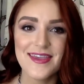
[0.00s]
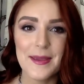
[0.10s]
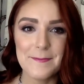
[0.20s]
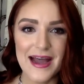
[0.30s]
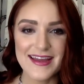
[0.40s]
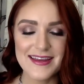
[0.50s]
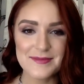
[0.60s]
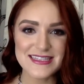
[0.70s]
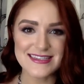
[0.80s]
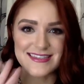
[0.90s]
My
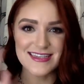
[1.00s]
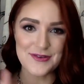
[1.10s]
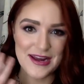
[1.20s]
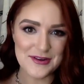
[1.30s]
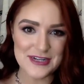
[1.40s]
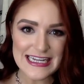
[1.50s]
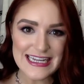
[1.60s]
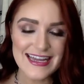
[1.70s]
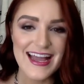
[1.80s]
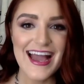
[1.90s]
name is Lizi
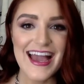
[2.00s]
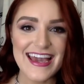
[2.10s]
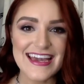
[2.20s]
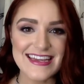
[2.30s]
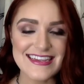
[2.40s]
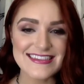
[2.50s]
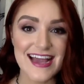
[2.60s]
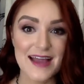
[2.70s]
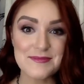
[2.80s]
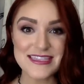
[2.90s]
Gregory, and
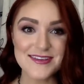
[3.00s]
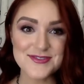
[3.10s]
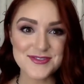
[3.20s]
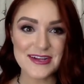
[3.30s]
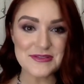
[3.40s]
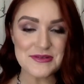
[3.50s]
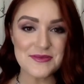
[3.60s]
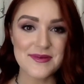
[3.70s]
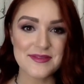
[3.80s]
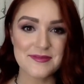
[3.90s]
I'm a sales director
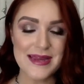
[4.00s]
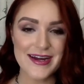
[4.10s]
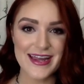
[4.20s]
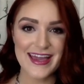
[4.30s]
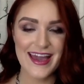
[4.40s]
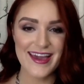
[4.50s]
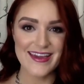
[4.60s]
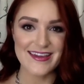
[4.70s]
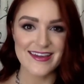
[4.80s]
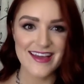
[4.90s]
with Mary
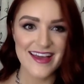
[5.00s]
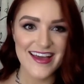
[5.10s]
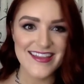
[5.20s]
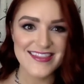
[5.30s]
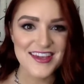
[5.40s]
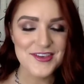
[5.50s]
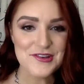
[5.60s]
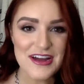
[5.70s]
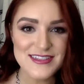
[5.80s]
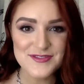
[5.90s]
Kay. Thank you
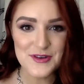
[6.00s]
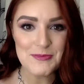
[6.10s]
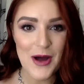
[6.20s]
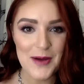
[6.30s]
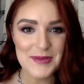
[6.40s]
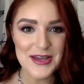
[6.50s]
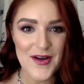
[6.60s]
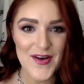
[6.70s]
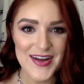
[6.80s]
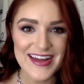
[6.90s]
guys for popping
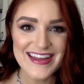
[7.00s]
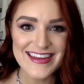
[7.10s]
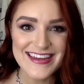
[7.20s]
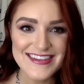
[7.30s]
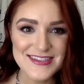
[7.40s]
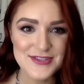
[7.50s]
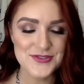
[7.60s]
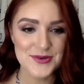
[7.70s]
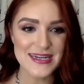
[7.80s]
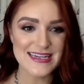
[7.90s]
on to
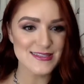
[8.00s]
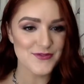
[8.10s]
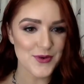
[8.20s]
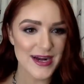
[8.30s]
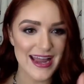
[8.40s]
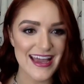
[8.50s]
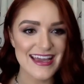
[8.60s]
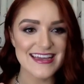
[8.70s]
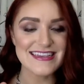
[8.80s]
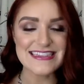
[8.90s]
join us for
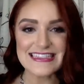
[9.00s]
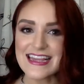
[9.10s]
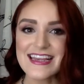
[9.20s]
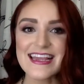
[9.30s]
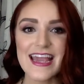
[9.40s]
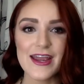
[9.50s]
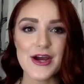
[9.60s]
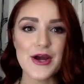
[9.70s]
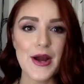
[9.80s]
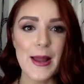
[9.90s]
a
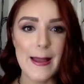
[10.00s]
skincare